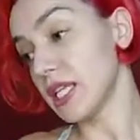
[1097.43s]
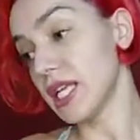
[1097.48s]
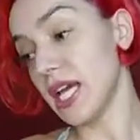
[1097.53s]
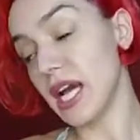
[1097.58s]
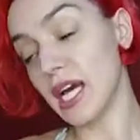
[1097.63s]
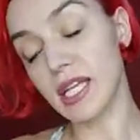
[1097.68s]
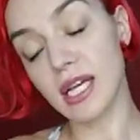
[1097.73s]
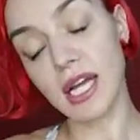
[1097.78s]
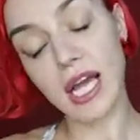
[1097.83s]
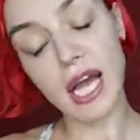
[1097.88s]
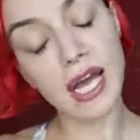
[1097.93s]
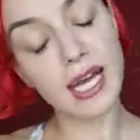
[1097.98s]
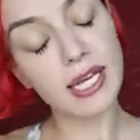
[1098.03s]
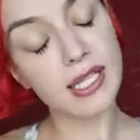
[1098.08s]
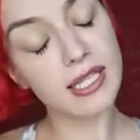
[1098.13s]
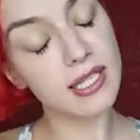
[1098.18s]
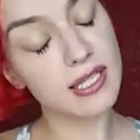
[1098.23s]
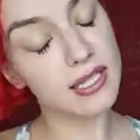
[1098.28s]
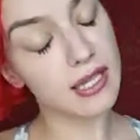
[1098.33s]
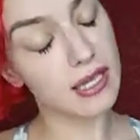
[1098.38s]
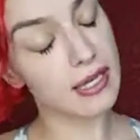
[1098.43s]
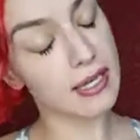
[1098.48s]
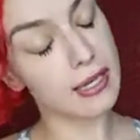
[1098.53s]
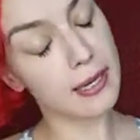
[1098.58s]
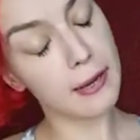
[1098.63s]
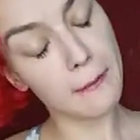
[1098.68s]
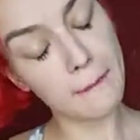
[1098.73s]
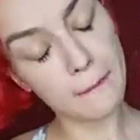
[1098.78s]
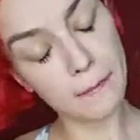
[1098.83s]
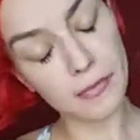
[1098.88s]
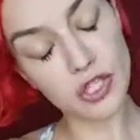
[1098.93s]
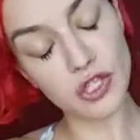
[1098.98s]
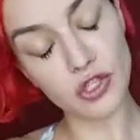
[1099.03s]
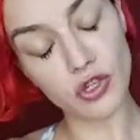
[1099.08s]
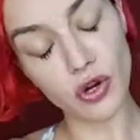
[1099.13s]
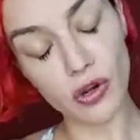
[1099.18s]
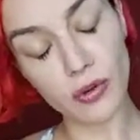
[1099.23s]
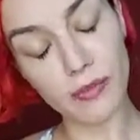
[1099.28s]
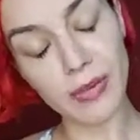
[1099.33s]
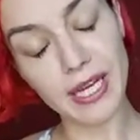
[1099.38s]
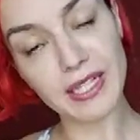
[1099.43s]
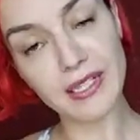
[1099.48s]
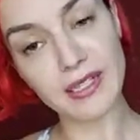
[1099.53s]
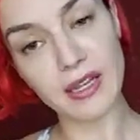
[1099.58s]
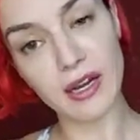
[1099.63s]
other guys, strongmen